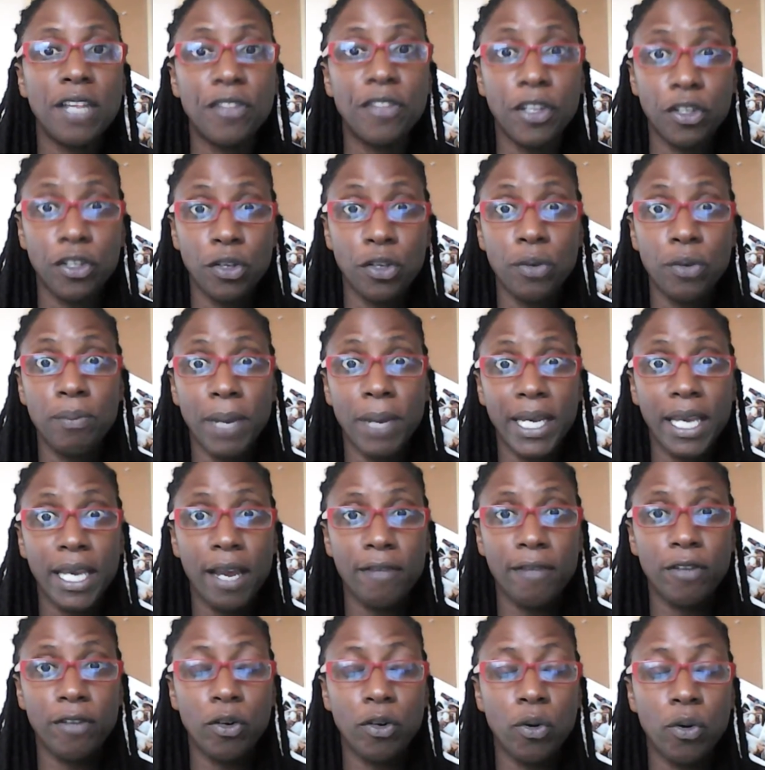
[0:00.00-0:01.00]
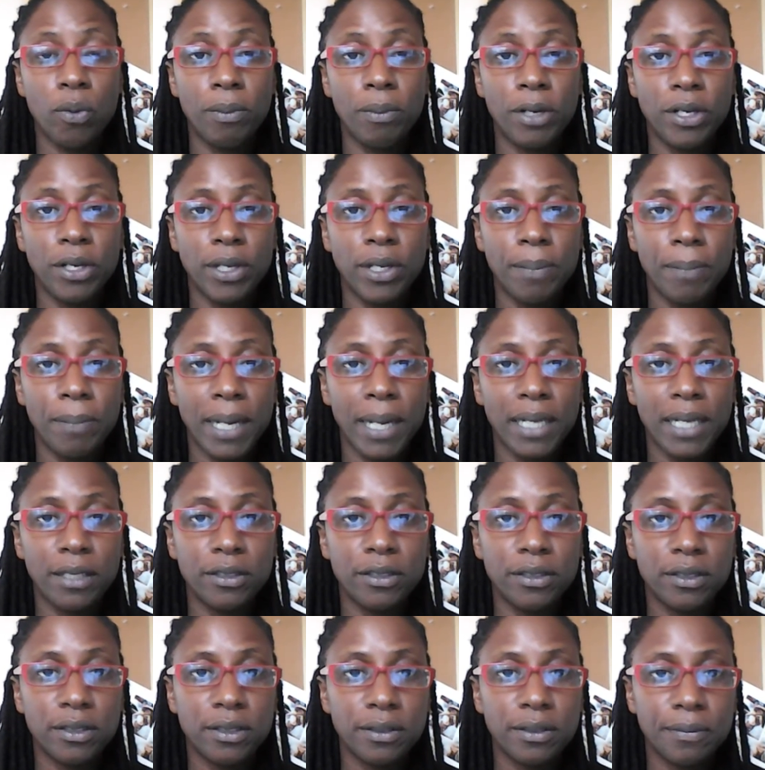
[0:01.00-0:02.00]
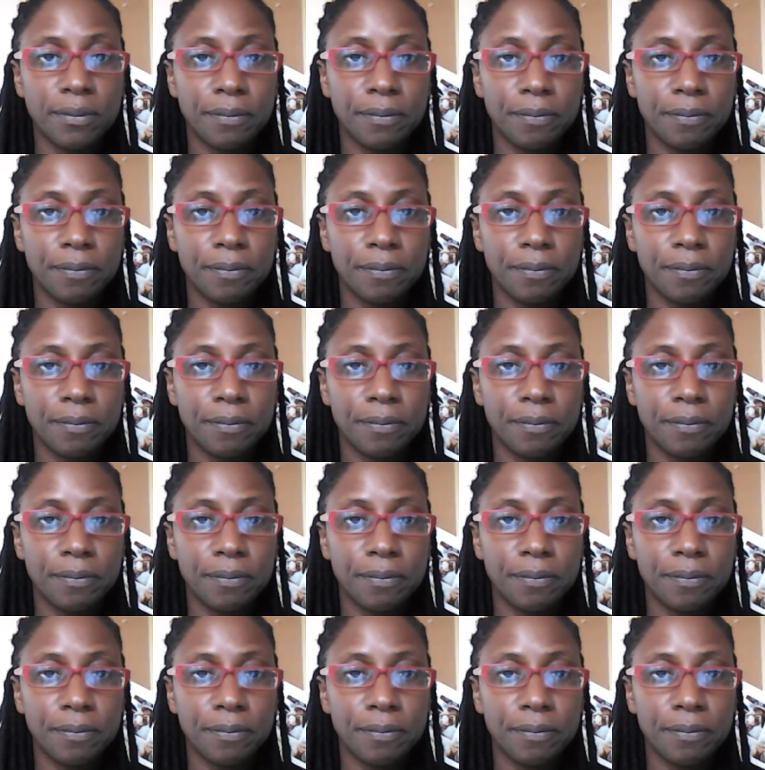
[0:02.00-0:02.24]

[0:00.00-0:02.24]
that you may have a hormone imbalance.